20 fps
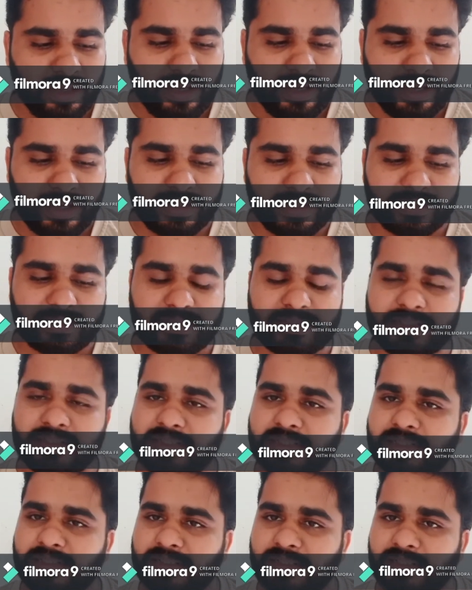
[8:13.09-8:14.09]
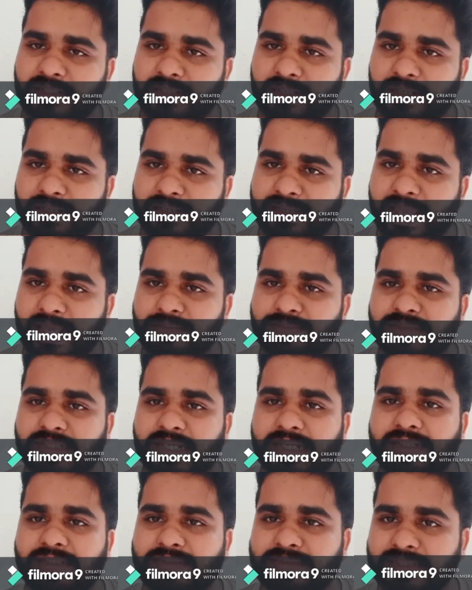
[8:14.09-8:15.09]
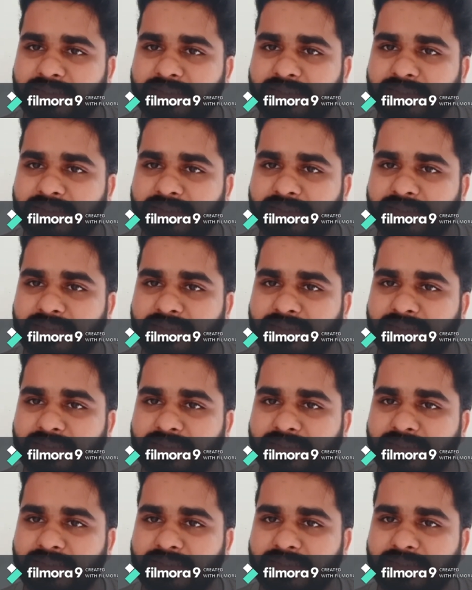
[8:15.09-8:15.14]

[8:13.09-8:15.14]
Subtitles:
And games like